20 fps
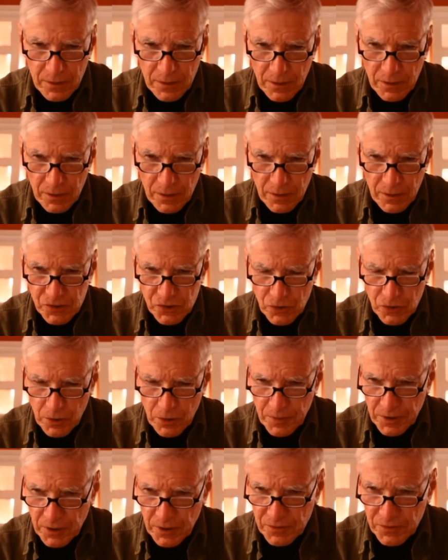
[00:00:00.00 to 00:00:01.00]
Sterba
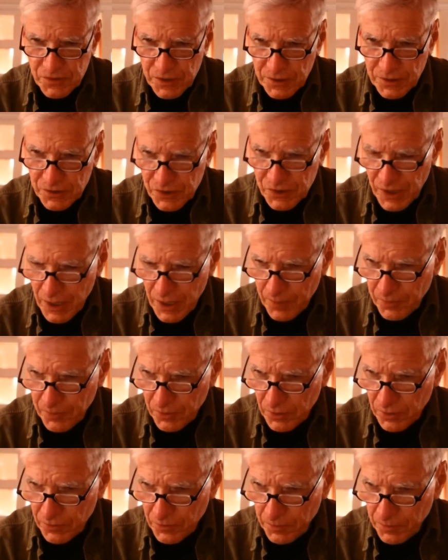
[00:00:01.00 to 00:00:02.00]
gives the example
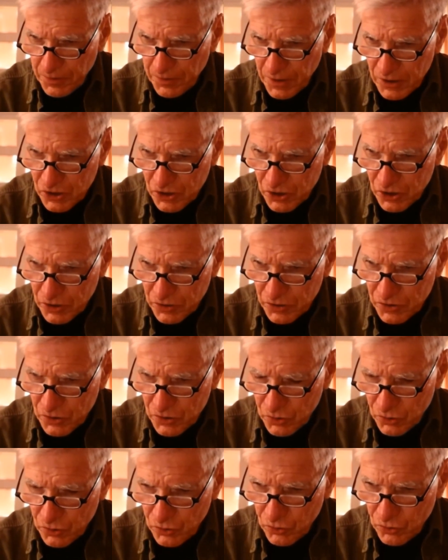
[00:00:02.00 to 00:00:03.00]
of a patient
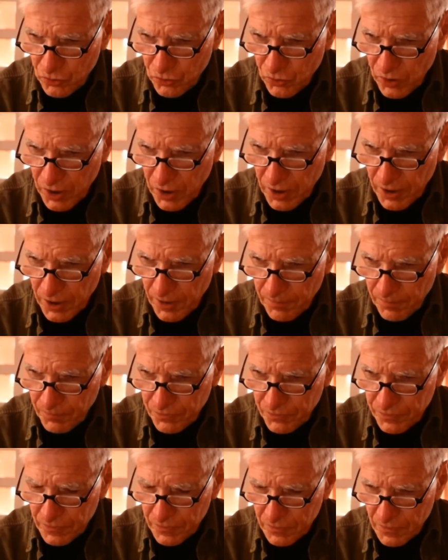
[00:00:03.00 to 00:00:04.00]
who uh,
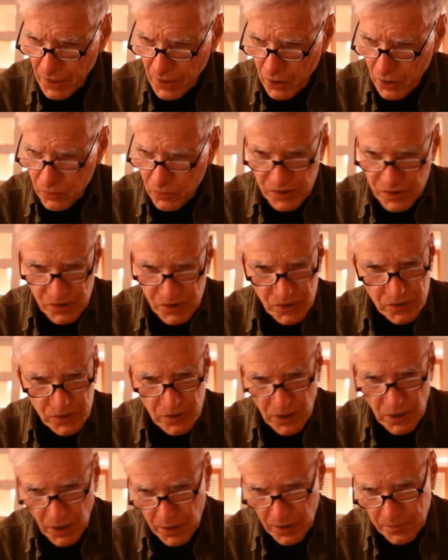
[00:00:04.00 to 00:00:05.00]
always
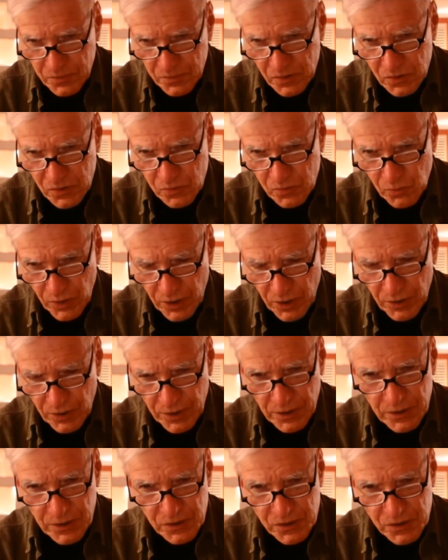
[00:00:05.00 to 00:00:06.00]
comes wearing
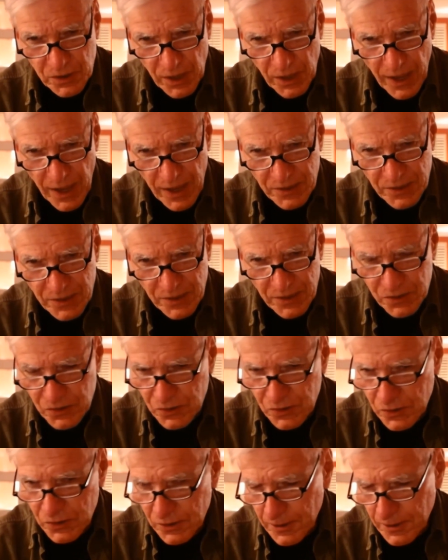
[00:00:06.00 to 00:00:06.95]
his glasses,